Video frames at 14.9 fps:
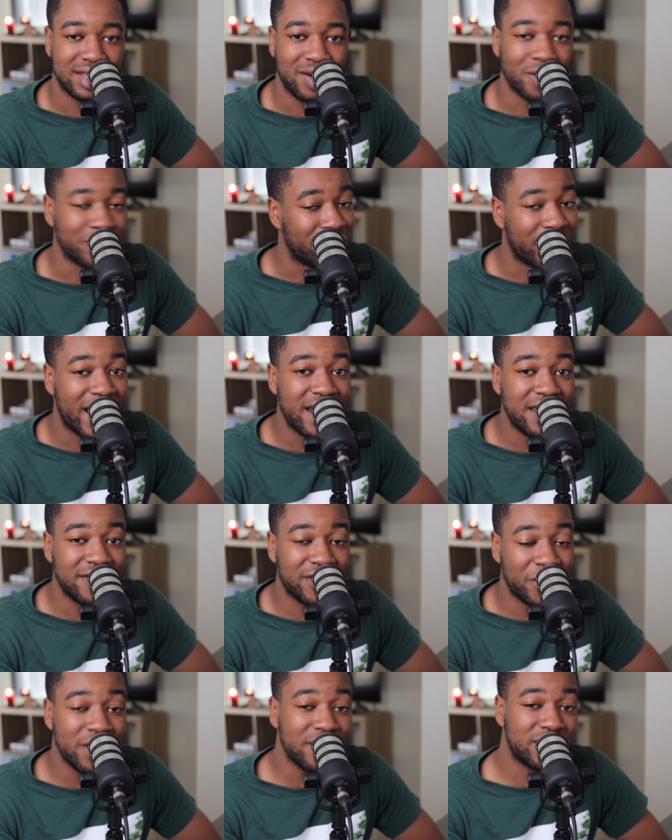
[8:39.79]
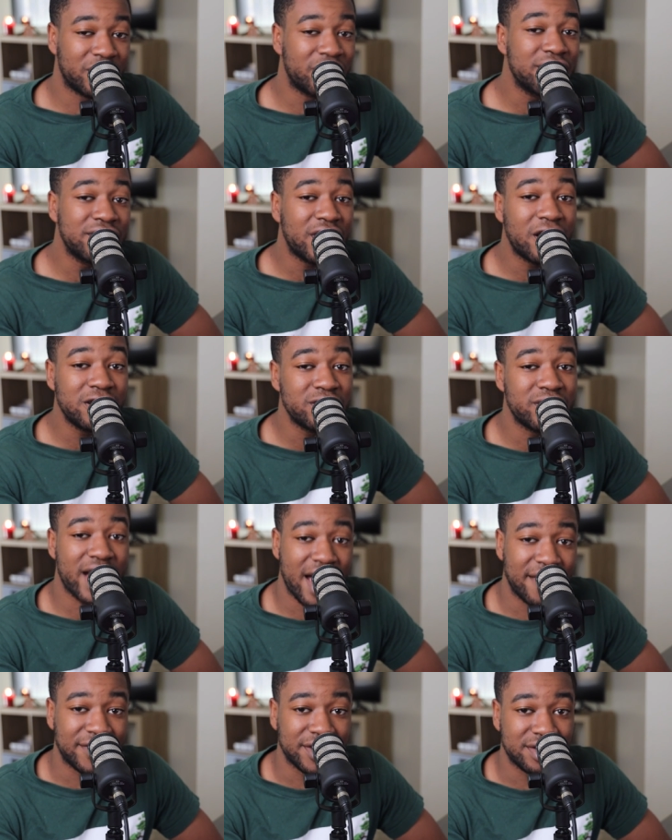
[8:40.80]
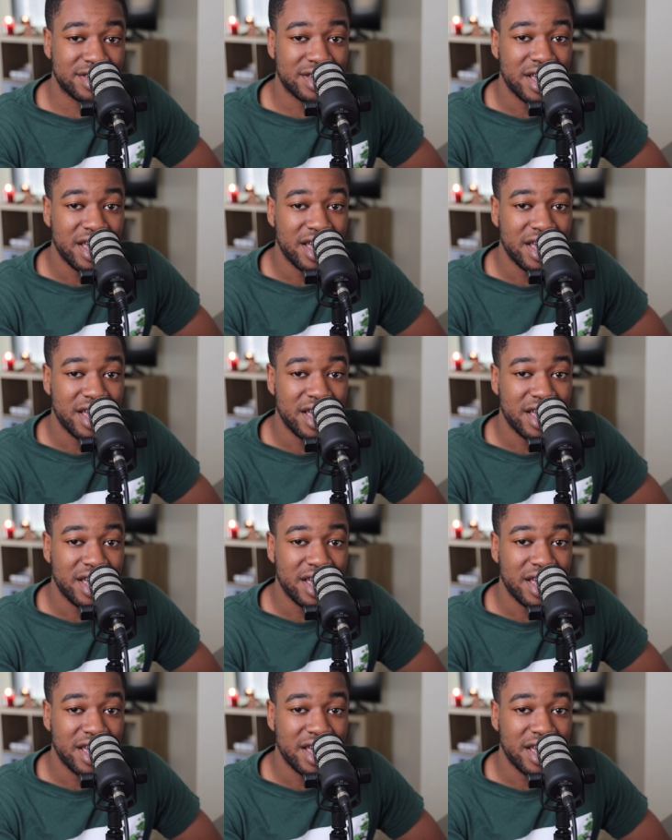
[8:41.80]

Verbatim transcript: or they're even under average.